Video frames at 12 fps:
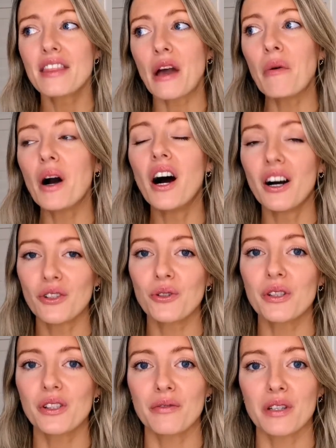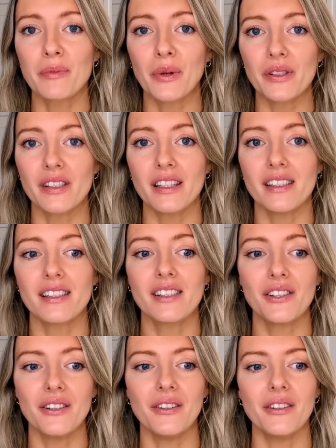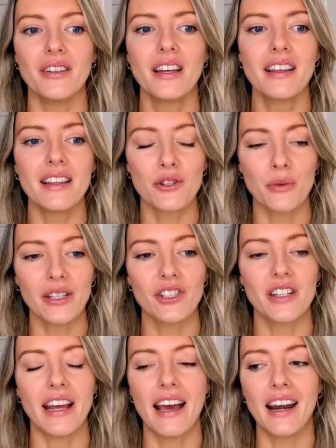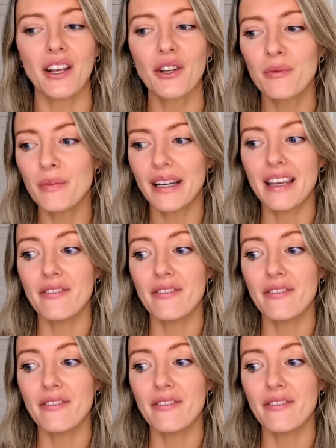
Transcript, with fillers: There were hundreds of responses to this questionnaire and I couldn't